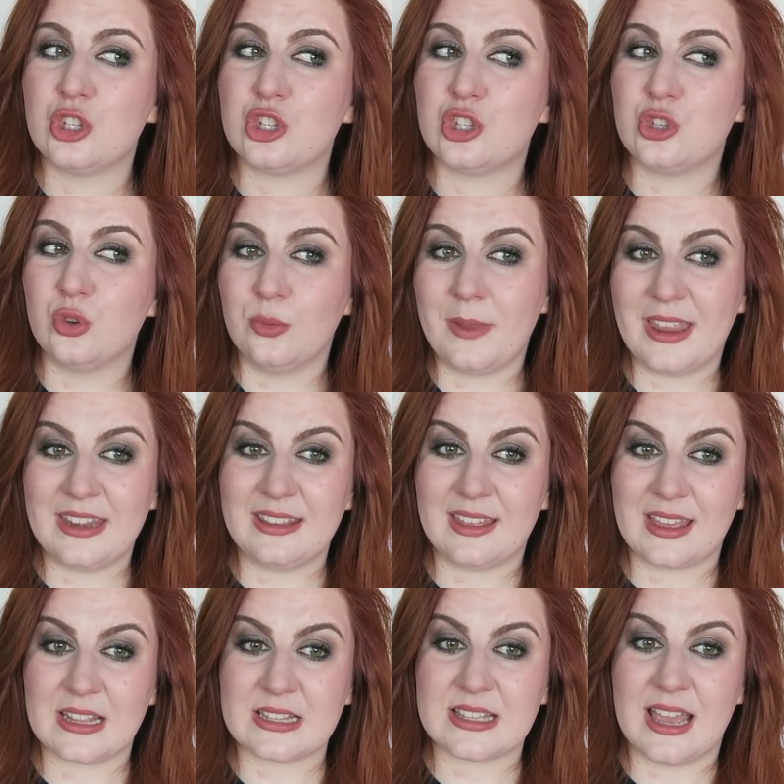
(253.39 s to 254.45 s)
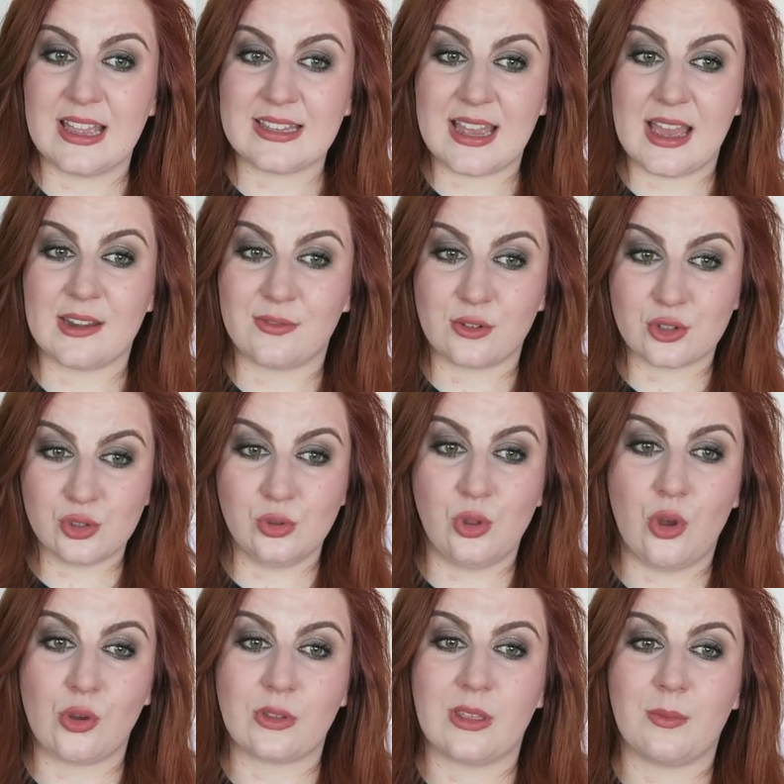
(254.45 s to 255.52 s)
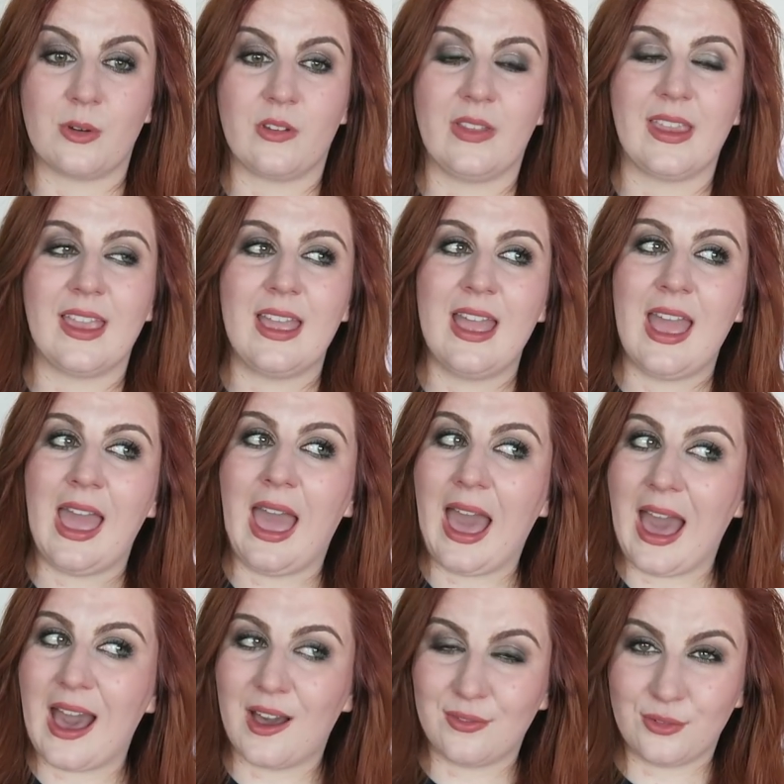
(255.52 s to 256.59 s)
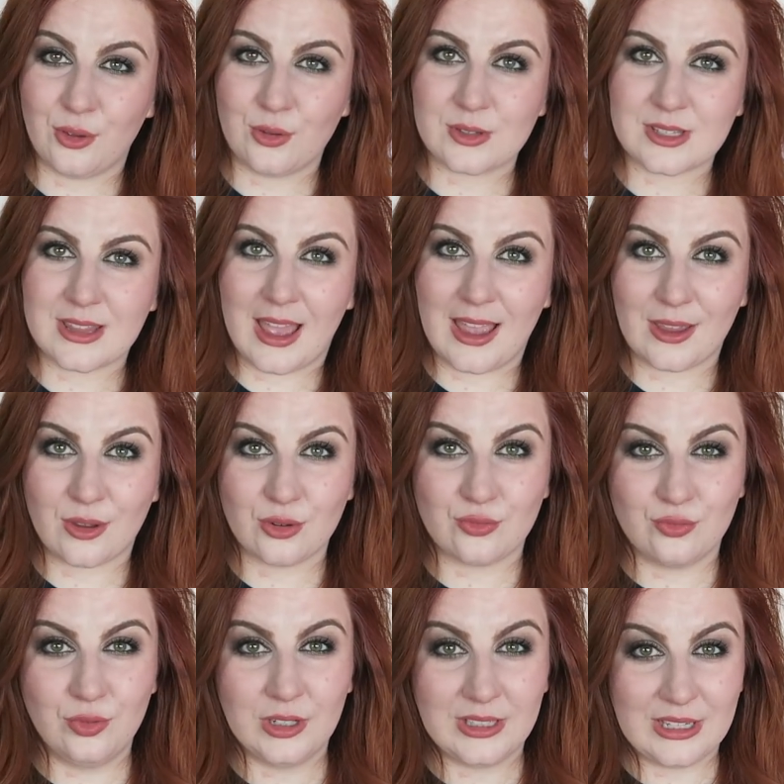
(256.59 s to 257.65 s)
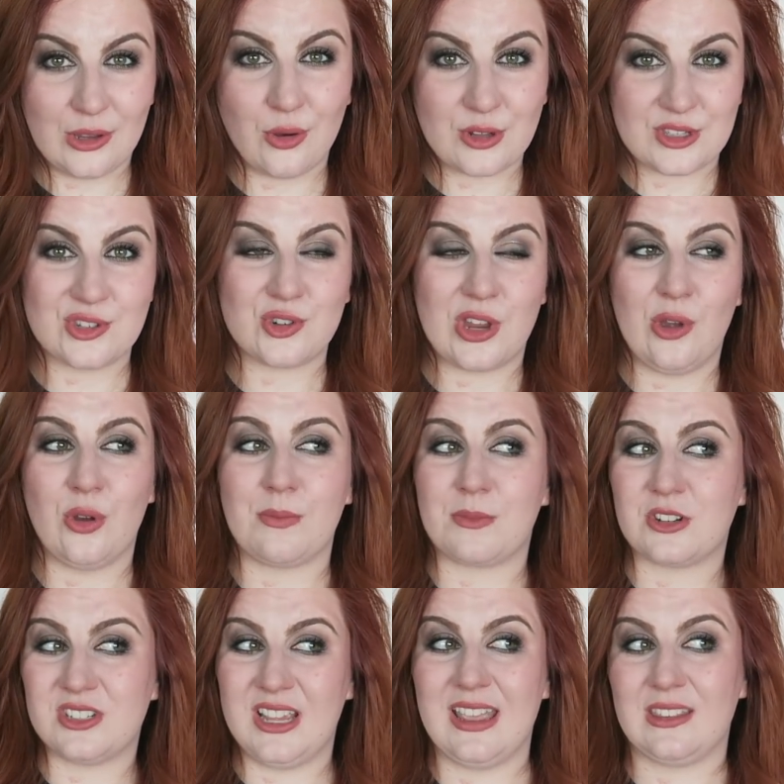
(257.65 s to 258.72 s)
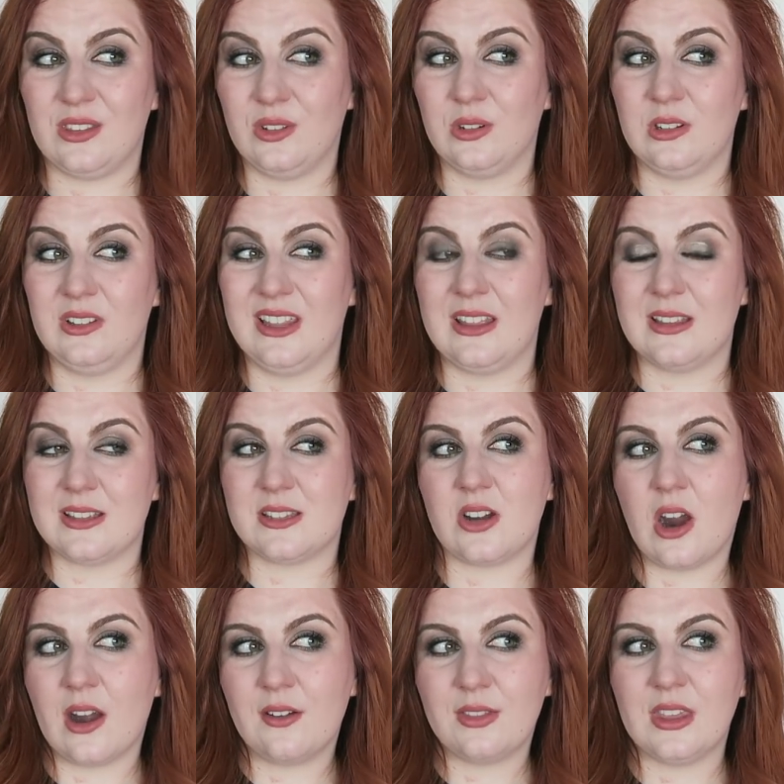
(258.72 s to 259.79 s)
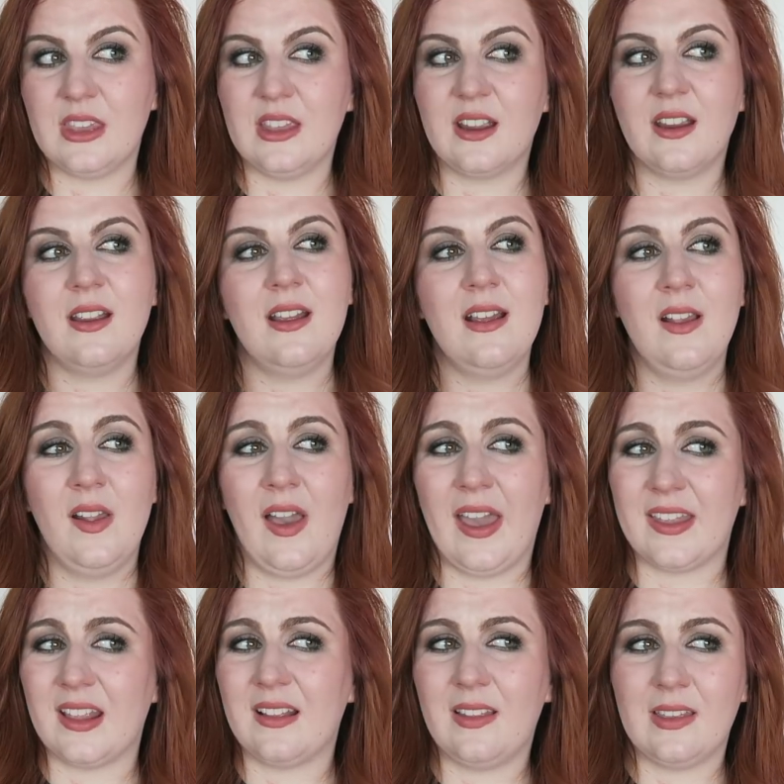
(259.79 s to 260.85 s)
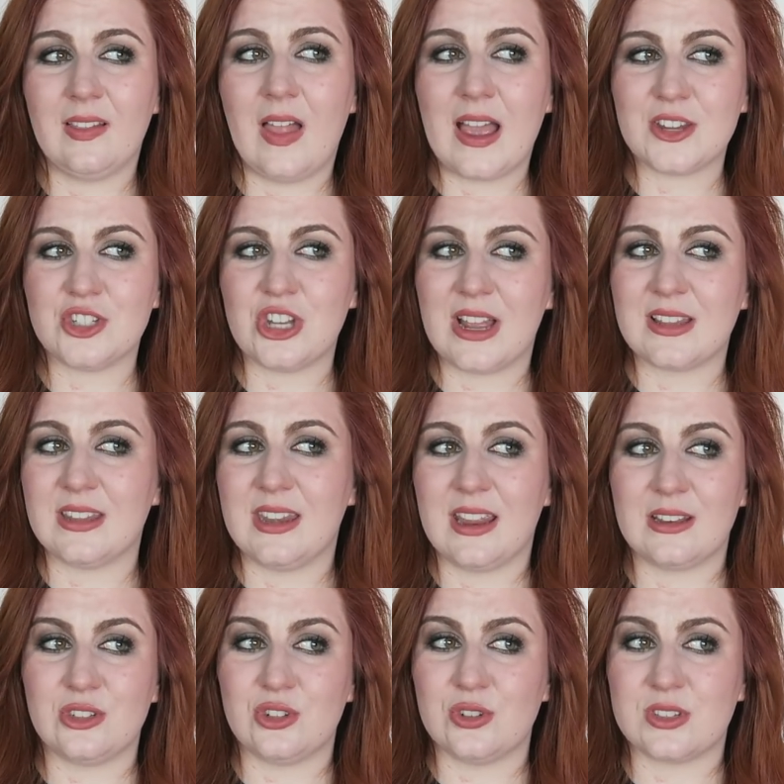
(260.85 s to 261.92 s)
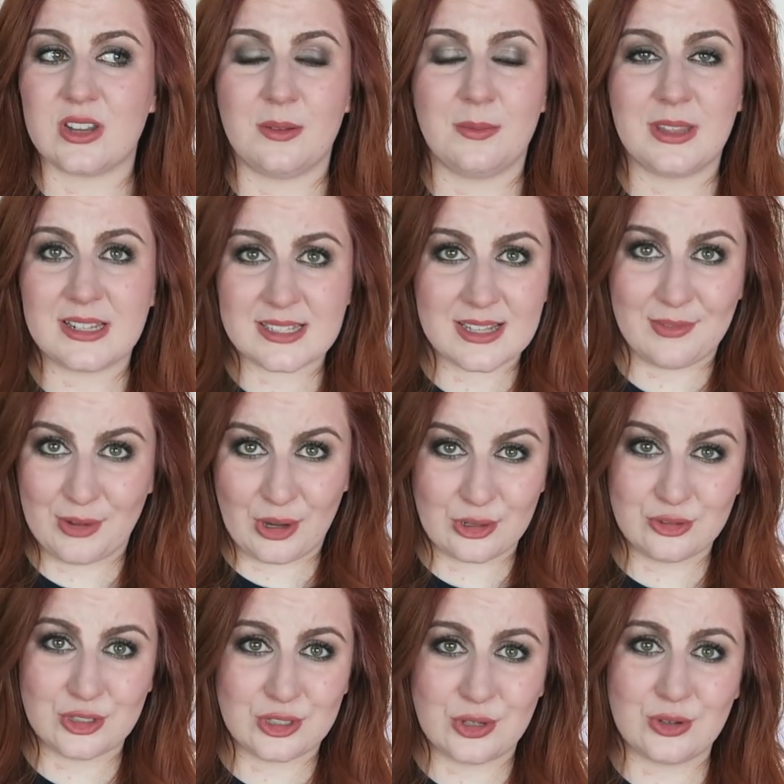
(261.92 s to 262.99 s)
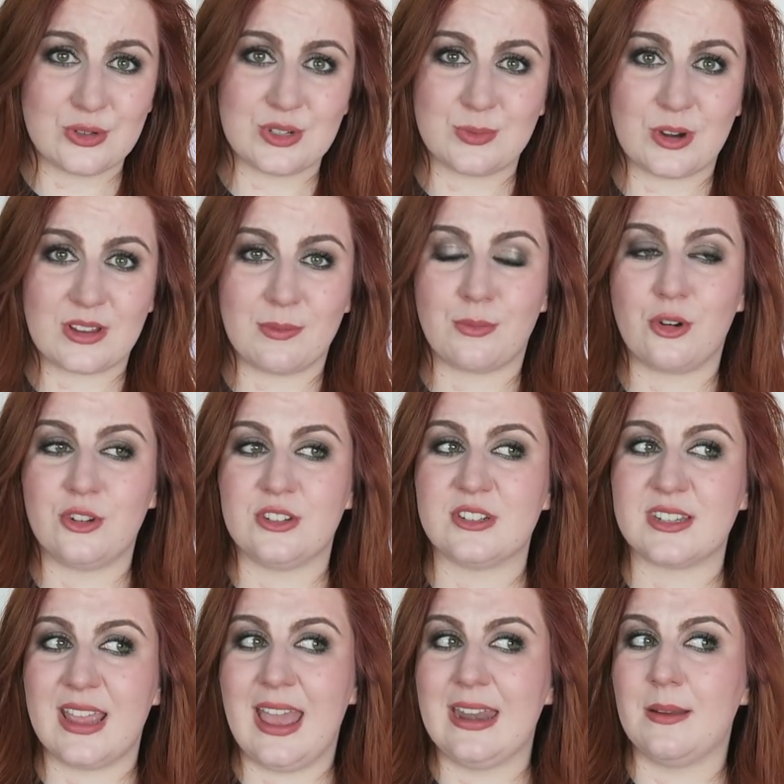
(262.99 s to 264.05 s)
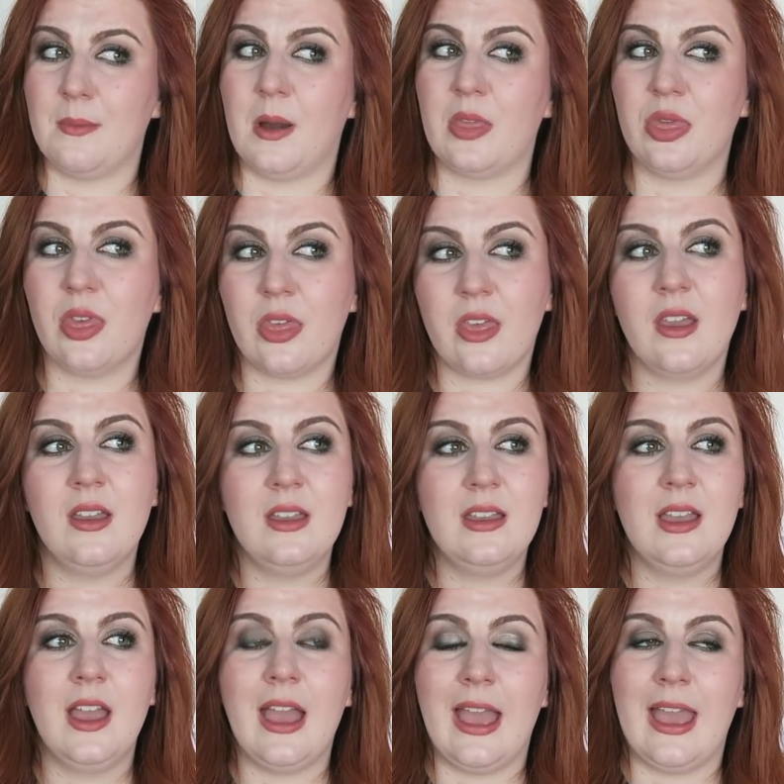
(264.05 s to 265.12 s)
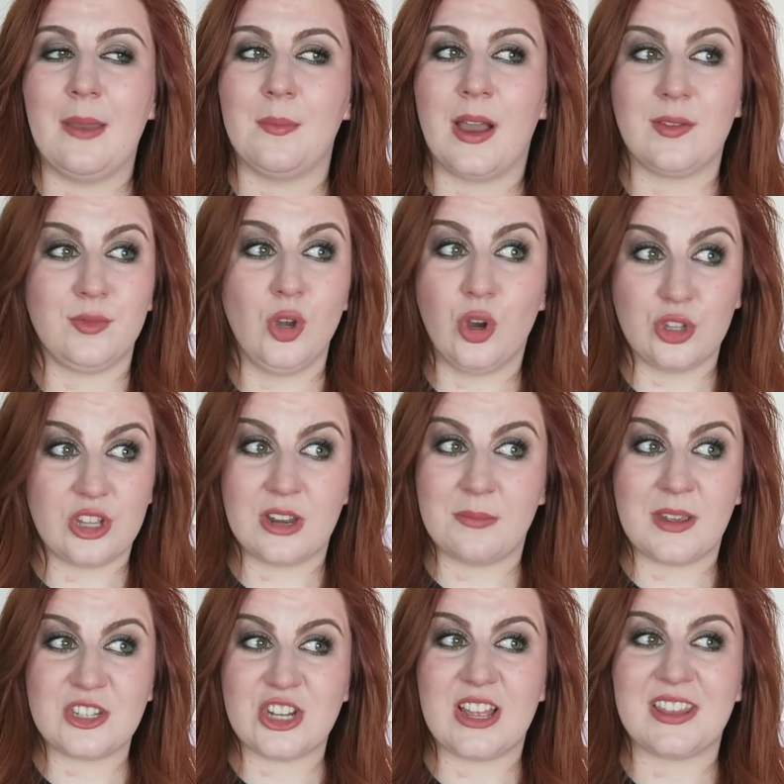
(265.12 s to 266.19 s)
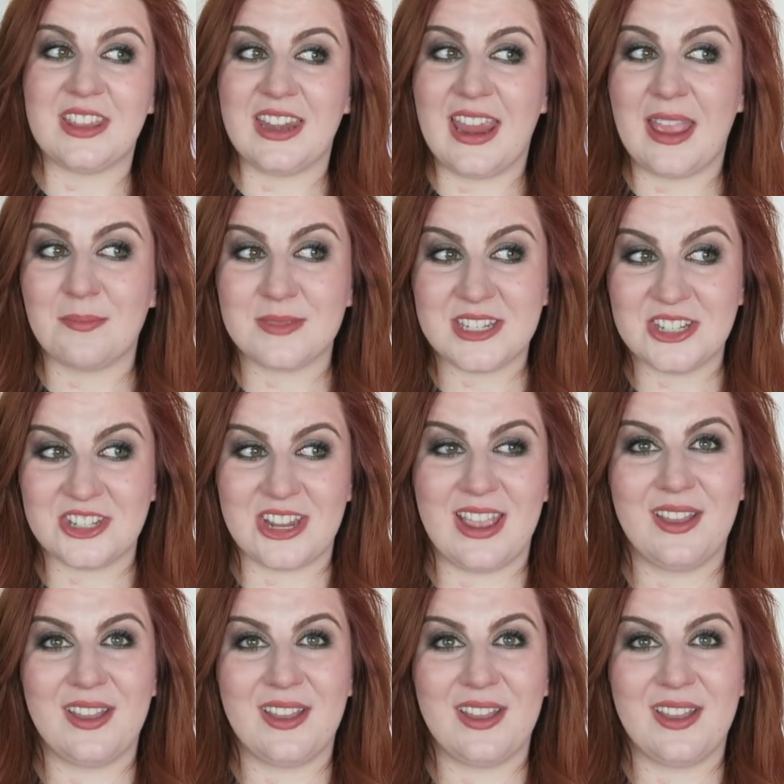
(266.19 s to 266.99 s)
so many things that I'd had for so long that were like half used that I could really concentrate on particularly at the start of the year I think like last January I'd used up like $700 worth of product in a month. Um, I've not done my January empties